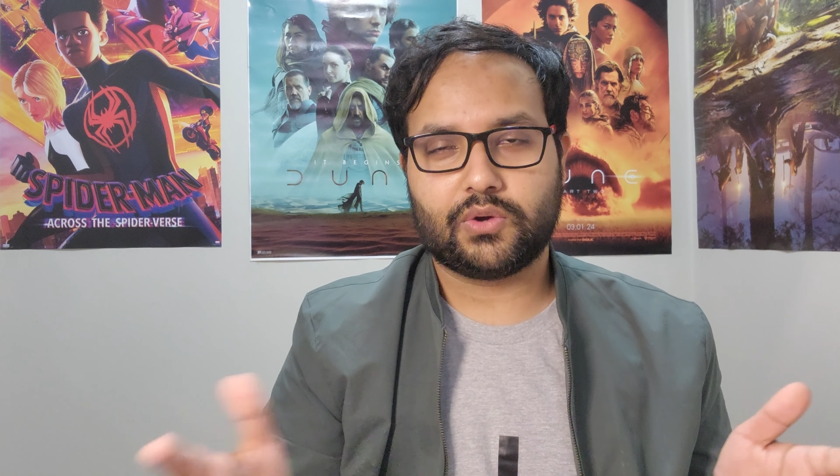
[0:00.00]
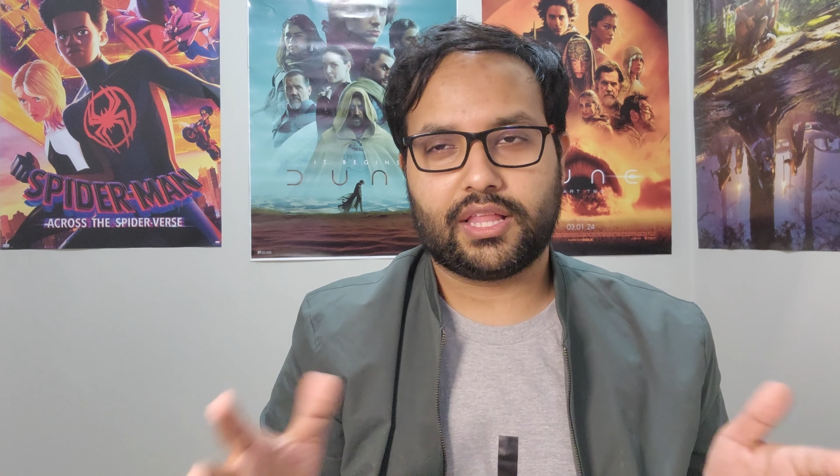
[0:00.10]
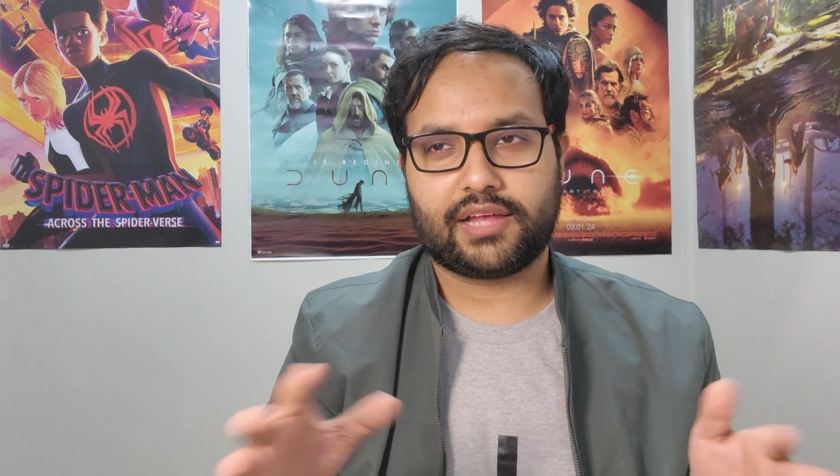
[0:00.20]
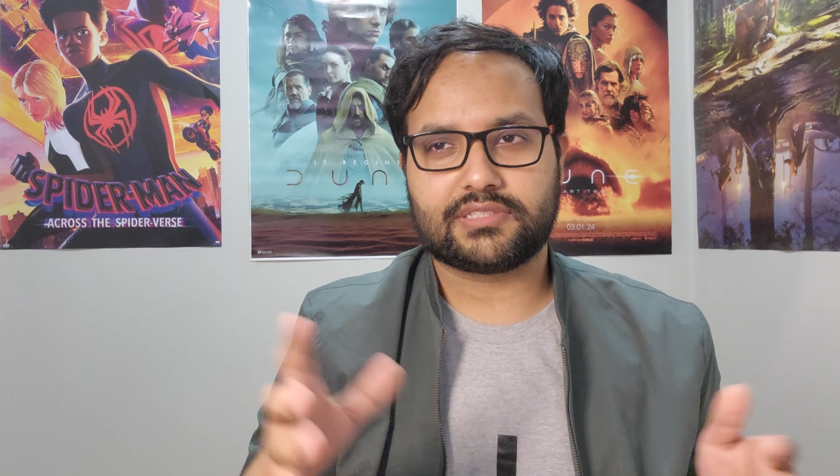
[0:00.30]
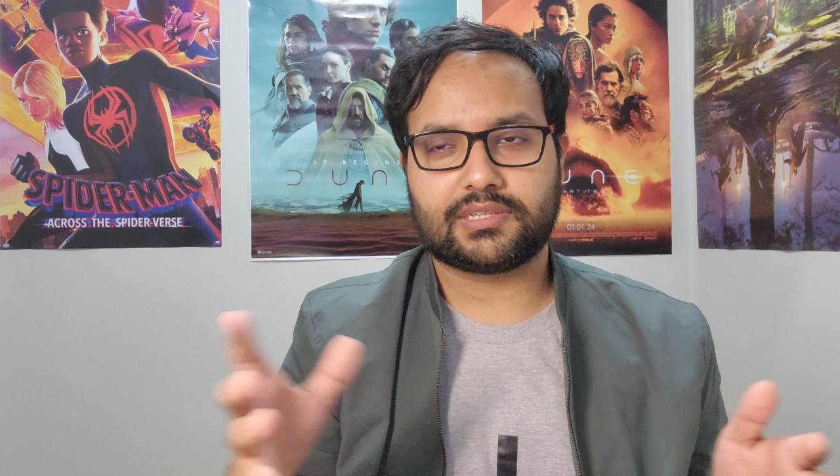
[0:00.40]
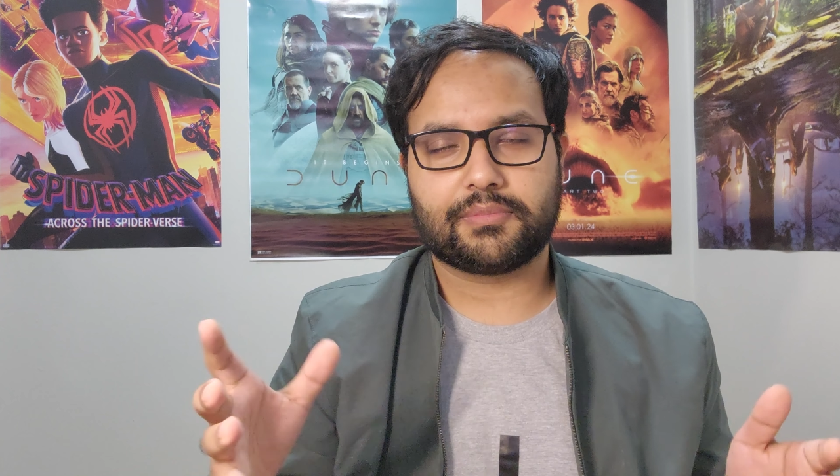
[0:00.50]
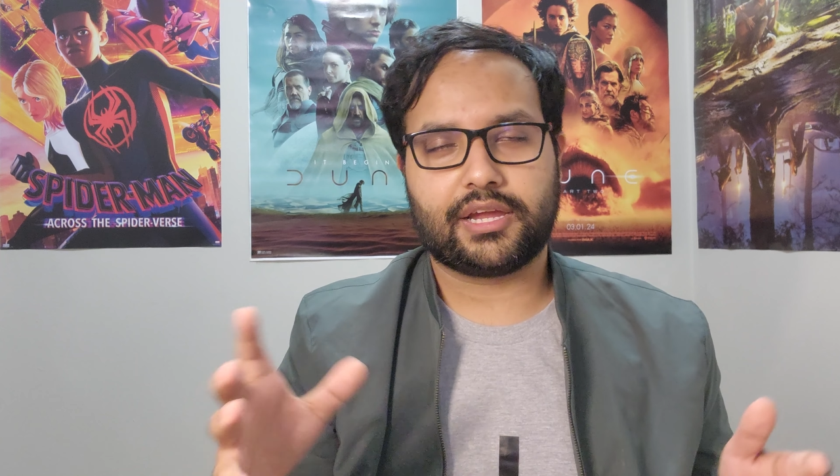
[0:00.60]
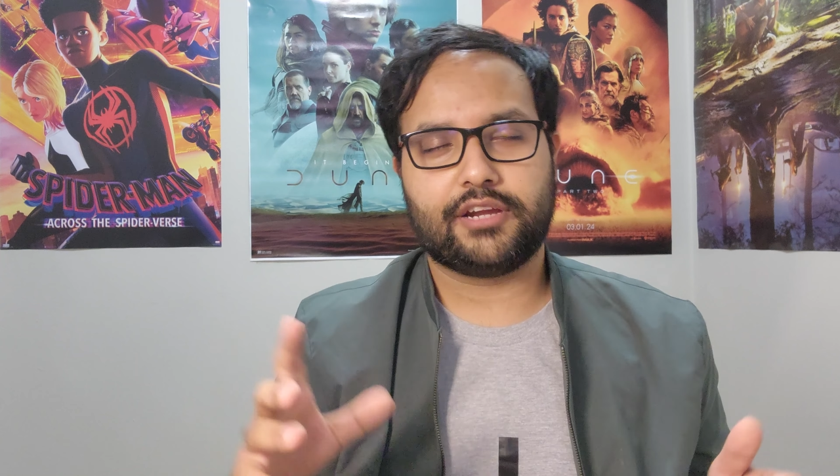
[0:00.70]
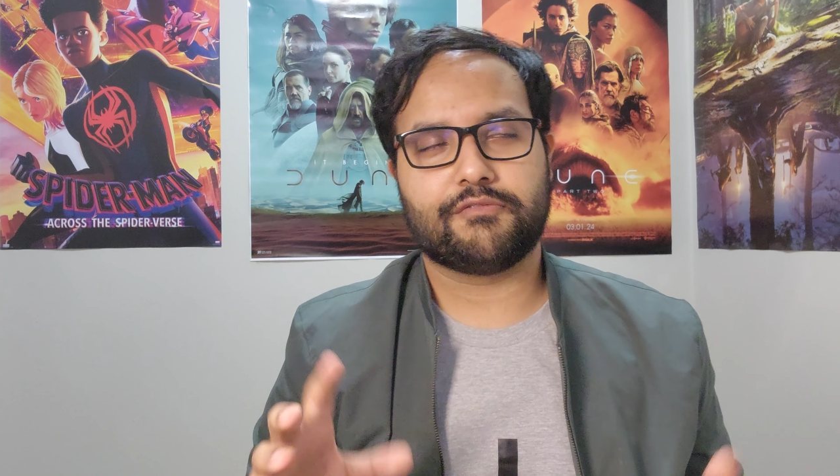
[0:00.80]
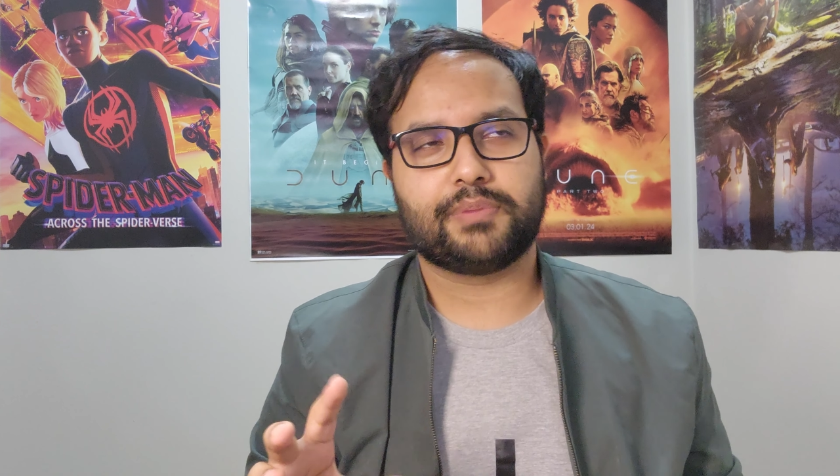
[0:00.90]
I'll have some
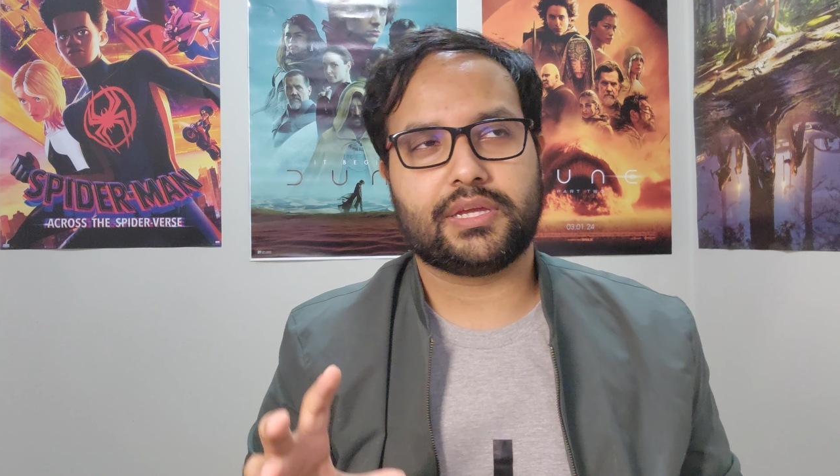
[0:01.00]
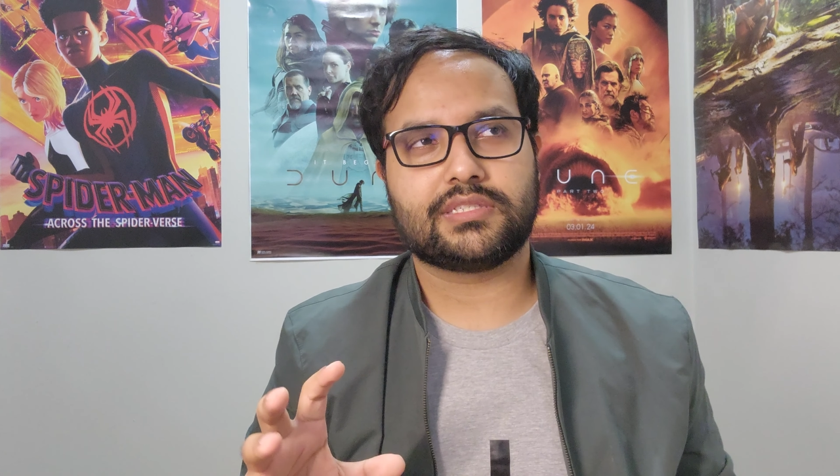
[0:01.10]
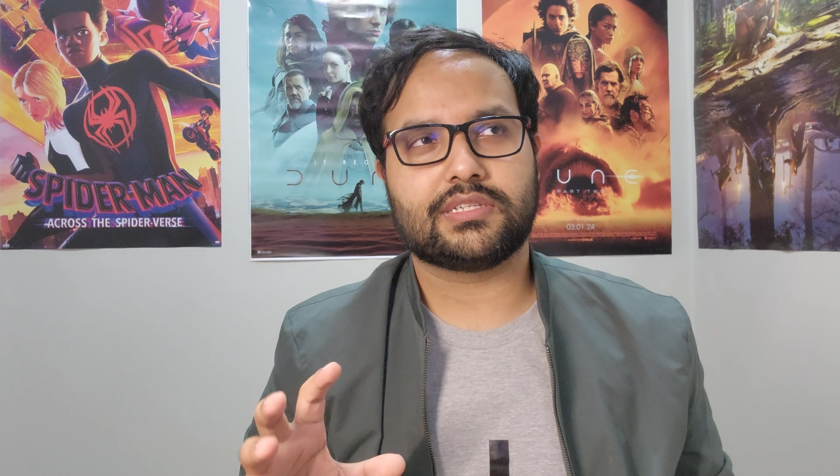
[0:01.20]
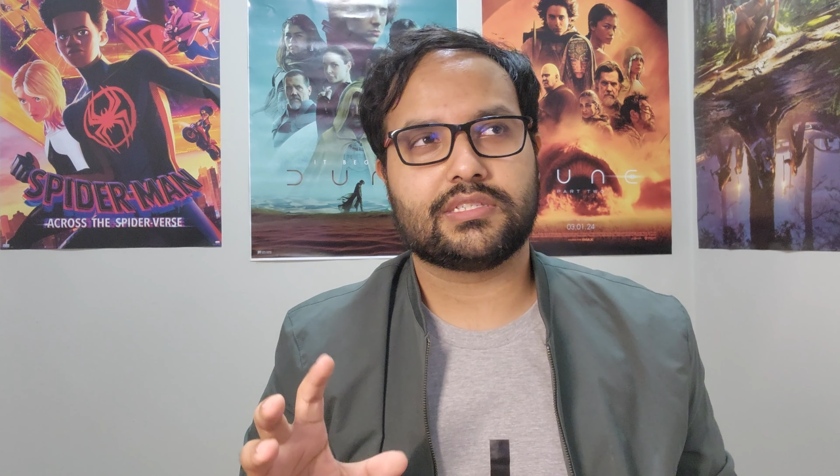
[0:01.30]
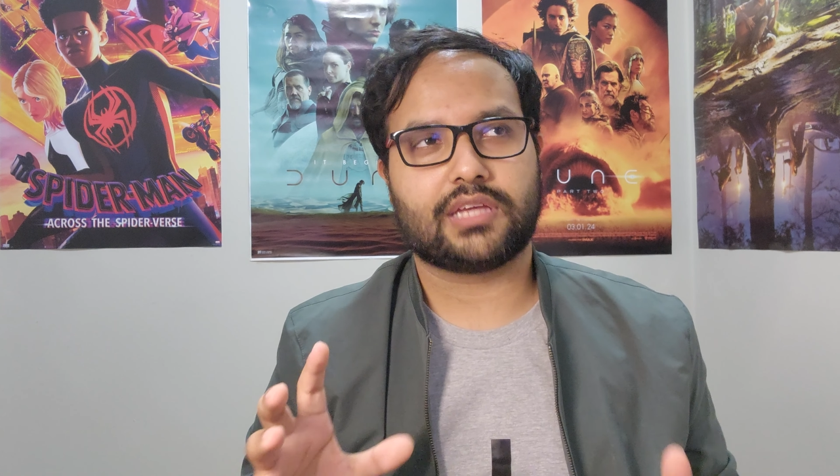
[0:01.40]
kind of basis.